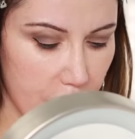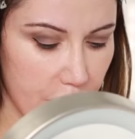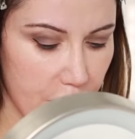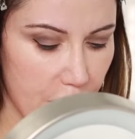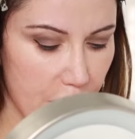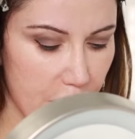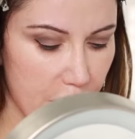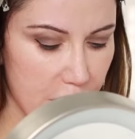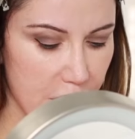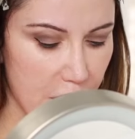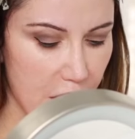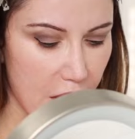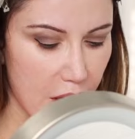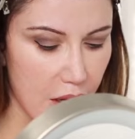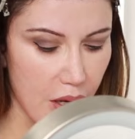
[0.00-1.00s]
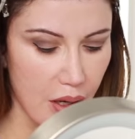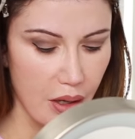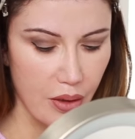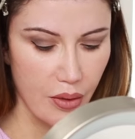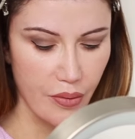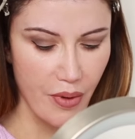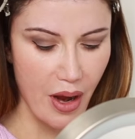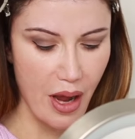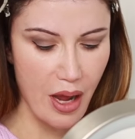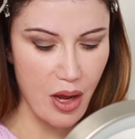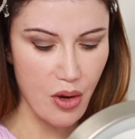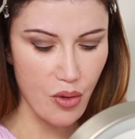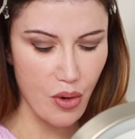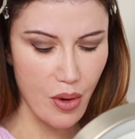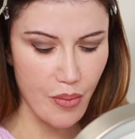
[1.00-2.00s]
We're using a
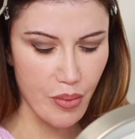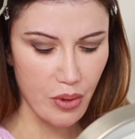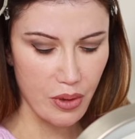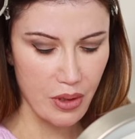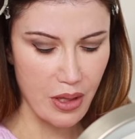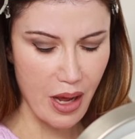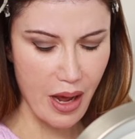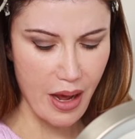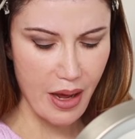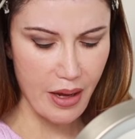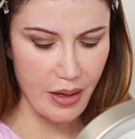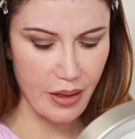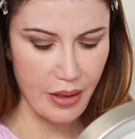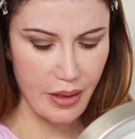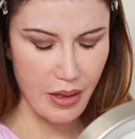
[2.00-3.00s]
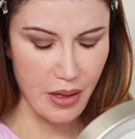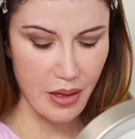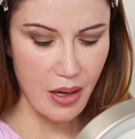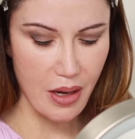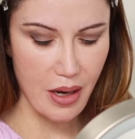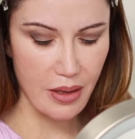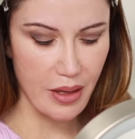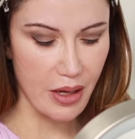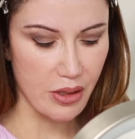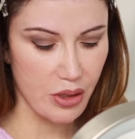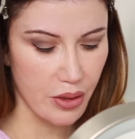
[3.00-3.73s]
gray or black eyelash